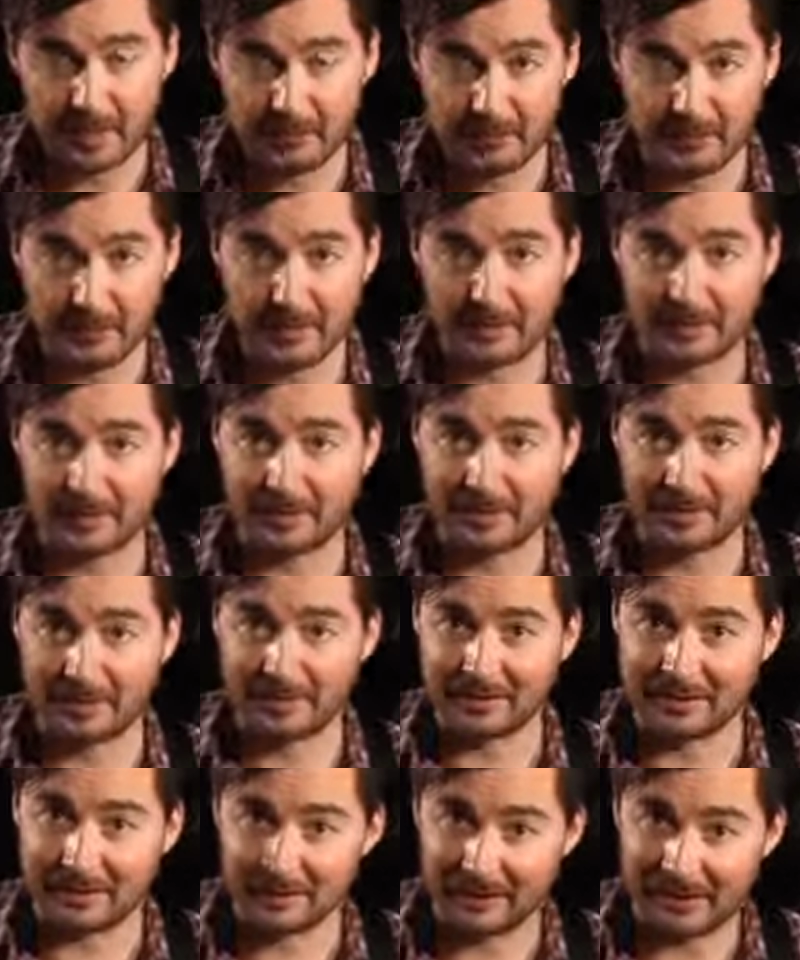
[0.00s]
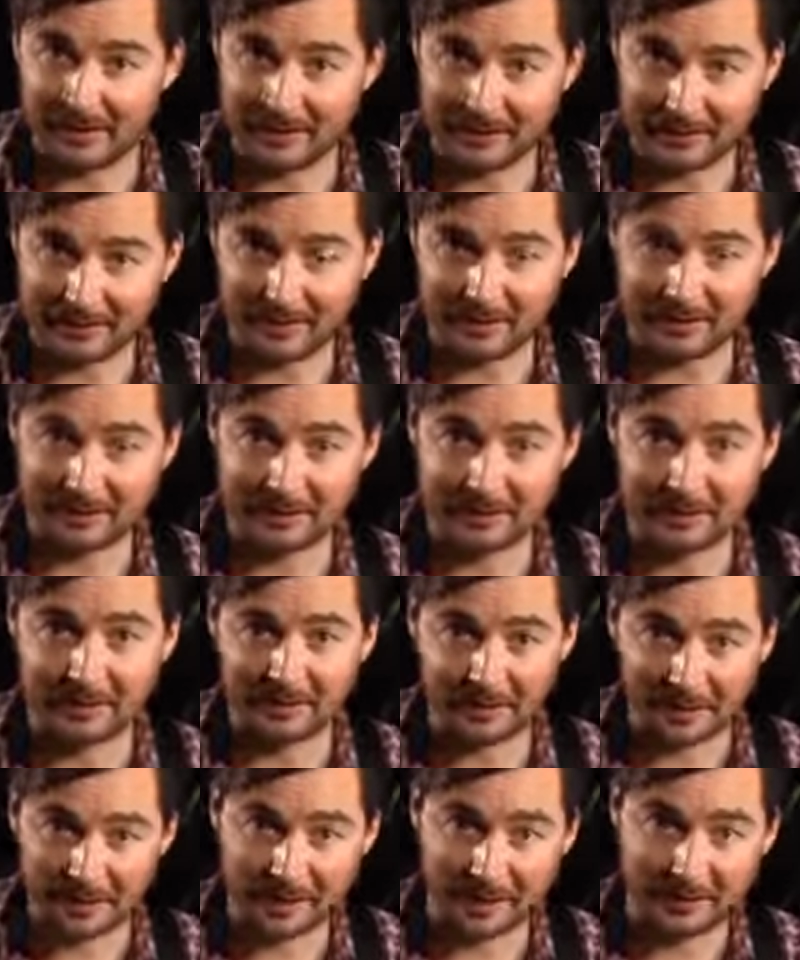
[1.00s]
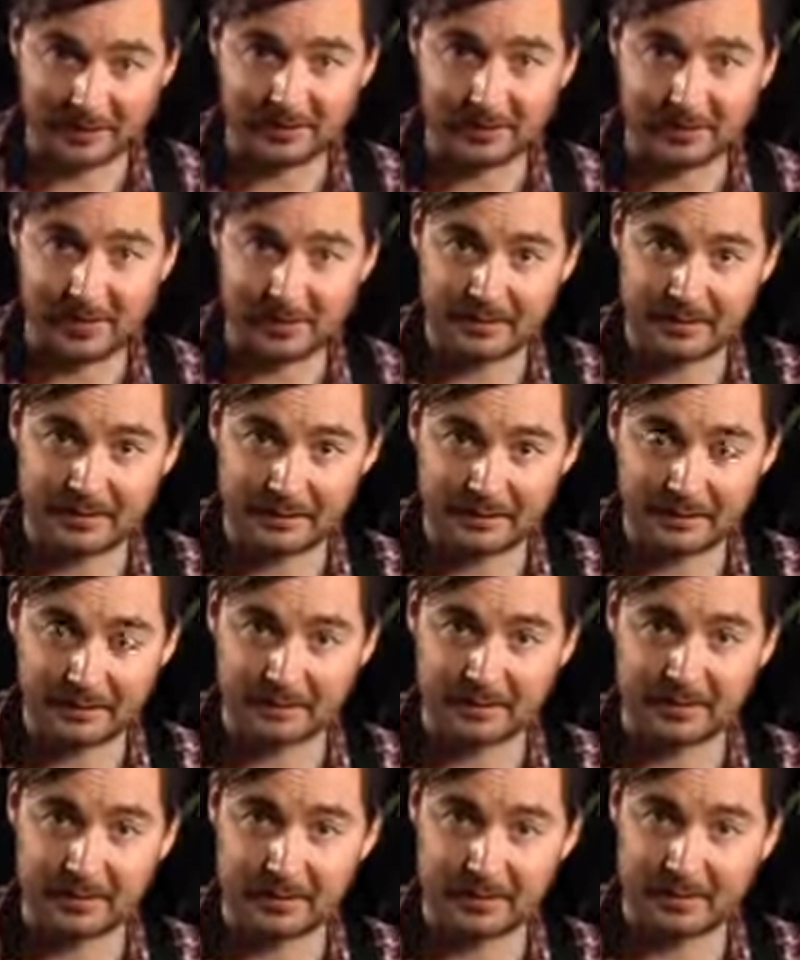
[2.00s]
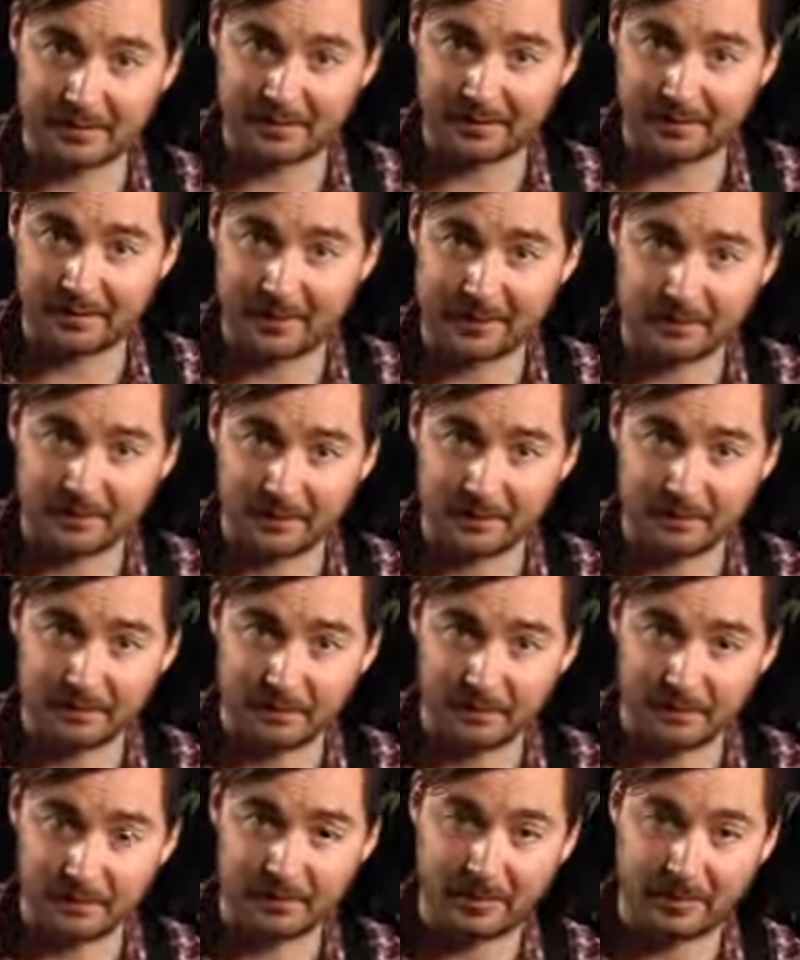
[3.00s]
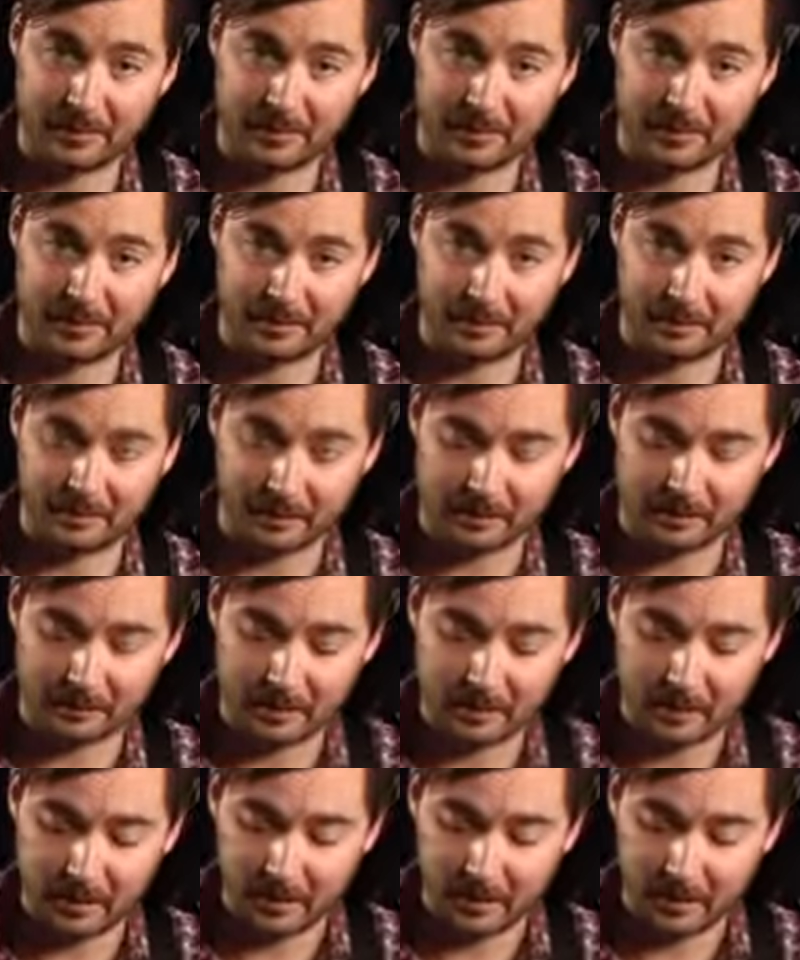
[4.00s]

meaning that the entire signal, the entire guitar signal, is affected when the pedal is on.